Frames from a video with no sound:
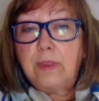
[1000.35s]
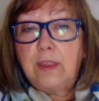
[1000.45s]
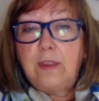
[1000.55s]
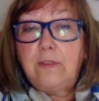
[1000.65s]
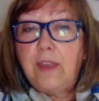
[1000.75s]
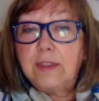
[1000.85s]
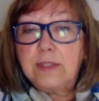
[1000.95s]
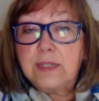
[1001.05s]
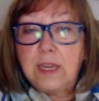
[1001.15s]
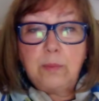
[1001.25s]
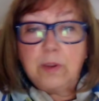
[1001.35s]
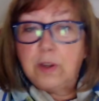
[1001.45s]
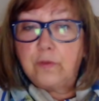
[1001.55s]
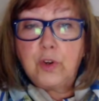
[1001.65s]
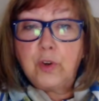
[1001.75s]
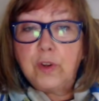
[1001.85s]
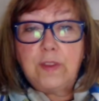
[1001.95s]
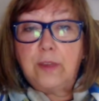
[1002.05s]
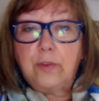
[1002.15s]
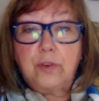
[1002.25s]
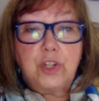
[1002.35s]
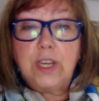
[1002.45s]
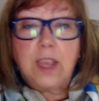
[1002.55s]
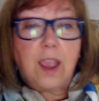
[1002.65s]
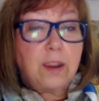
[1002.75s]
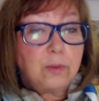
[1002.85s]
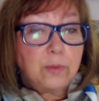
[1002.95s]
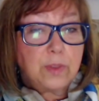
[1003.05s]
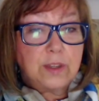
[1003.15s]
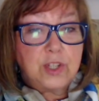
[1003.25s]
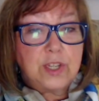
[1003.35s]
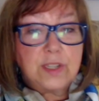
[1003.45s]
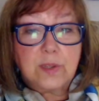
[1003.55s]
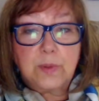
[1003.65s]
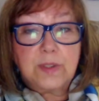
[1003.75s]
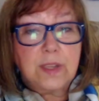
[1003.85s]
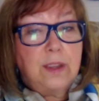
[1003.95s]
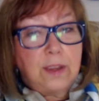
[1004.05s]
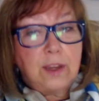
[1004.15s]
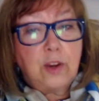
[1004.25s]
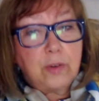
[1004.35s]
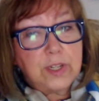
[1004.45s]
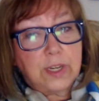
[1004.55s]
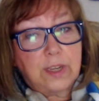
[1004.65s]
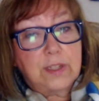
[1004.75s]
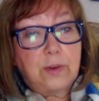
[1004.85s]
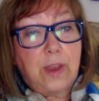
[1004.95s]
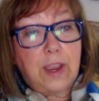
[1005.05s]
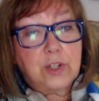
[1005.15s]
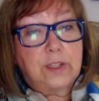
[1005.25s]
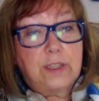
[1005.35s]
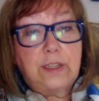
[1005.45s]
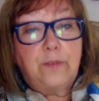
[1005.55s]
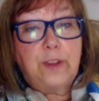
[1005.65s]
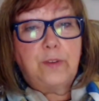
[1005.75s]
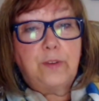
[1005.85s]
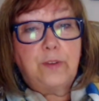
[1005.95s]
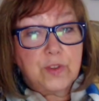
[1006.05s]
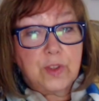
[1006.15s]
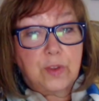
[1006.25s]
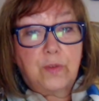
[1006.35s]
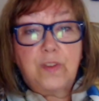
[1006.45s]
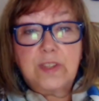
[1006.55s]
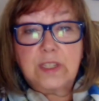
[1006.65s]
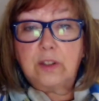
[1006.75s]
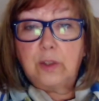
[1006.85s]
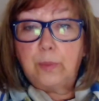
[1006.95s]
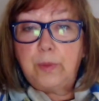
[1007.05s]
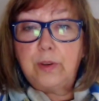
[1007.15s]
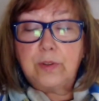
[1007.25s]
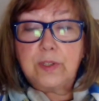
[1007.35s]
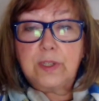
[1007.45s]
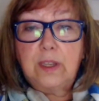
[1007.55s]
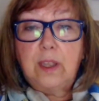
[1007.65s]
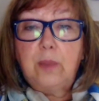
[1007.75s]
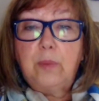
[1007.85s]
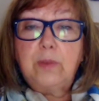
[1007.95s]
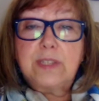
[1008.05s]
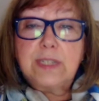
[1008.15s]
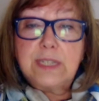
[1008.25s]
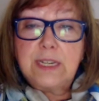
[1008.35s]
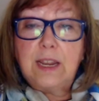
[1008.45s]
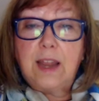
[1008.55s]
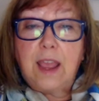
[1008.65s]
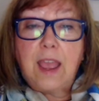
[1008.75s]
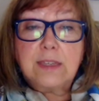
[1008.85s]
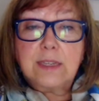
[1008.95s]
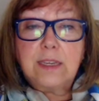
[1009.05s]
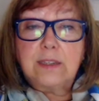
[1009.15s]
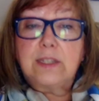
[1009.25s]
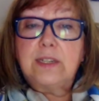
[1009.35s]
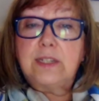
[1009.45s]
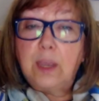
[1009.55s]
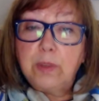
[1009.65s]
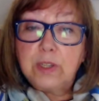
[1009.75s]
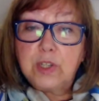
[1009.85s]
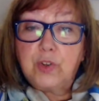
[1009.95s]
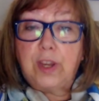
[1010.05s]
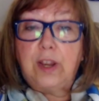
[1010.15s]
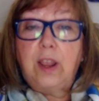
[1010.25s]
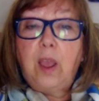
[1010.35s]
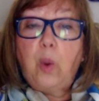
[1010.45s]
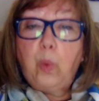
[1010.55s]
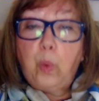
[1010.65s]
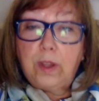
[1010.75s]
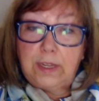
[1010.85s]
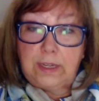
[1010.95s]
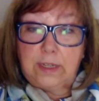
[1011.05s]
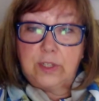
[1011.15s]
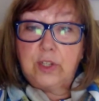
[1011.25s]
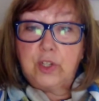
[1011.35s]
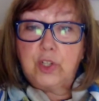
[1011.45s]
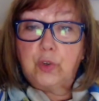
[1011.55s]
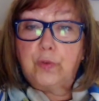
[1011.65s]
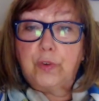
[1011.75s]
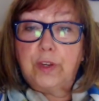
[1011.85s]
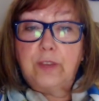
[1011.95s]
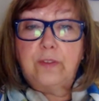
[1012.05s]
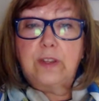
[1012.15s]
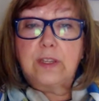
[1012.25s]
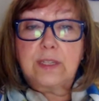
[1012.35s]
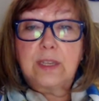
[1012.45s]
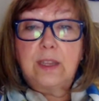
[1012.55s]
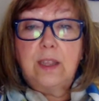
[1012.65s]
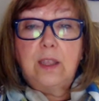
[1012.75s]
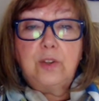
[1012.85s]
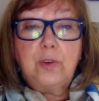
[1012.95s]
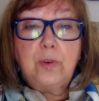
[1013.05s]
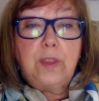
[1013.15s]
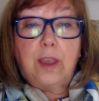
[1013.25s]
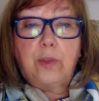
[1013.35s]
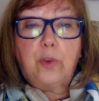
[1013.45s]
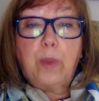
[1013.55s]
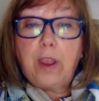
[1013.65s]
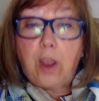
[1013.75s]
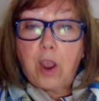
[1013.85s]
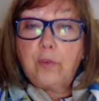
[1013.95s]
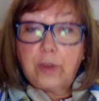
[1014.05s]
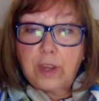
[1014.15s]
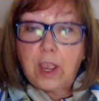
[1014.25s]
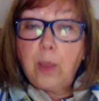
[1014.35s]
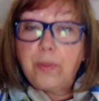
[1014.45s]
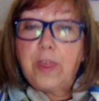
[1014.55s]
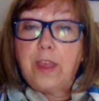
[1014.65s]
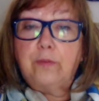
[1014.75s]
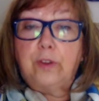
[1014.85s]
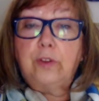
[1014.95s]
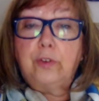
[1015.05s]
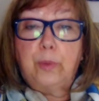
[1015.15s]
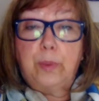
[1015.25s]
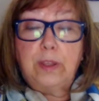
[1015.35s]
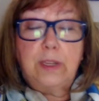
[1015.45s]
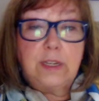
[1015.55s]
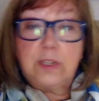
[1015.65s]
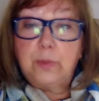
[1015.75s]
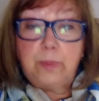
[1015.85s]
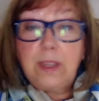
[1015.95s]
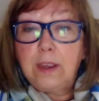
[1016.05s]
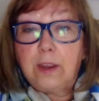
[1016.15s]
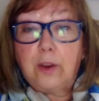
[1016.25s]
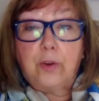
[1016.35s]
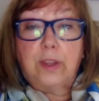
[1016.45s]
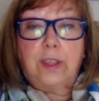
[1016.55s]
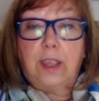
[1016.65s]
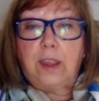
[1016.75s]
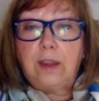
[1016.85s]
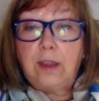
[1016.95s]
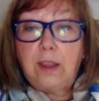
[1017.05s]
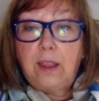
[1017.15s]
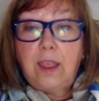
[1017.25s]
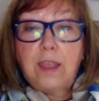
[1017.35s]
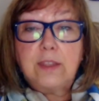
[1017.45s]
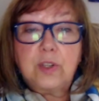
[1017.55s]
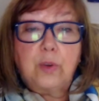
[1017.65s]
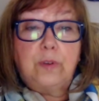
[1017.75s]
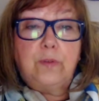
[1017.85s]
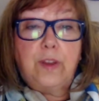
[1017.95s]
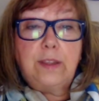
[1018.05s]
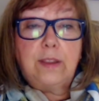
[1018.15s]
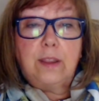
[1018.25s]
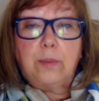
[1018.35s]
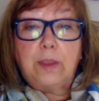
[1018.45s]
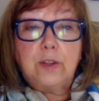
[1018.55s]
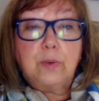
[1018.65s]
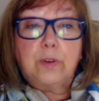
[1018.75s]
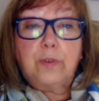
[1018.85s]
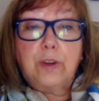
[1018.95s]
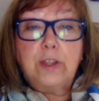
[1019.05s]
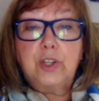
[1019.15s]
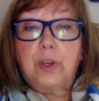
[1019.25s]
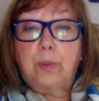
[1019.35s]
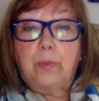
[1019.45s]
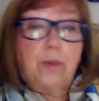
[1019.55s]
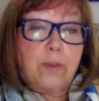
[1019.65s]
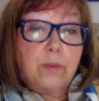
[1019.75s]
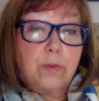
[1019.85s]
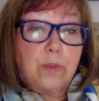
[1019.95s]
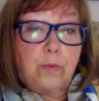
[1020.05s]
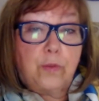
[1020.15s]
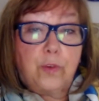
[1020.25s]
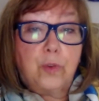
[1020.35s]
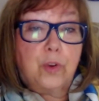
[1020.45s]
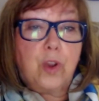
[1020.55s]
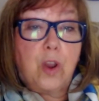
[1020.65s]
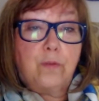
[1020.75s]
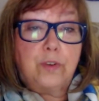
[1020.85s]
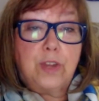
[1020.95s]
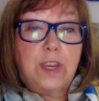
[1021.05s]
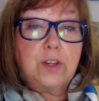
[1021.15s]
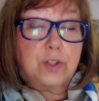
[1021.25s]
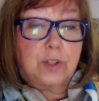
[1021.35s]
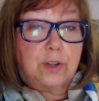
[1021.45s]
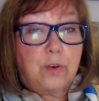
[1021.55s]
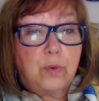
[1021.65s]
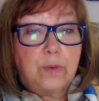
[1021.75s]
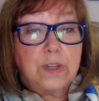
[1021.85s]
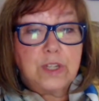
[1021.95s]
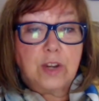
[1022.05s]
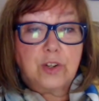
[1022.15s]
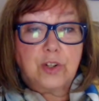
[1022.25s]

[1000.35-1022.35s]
In that statement of turning the other cheek, I don't think Jesus was encouraging us to actually invite further physical abuse, but he was instead asking us to demonstrate a willingness to show forgiveness to the other by offering up that vulnerability to being hurt again, and so invite them into a friendship rather than further confrontation or rejection.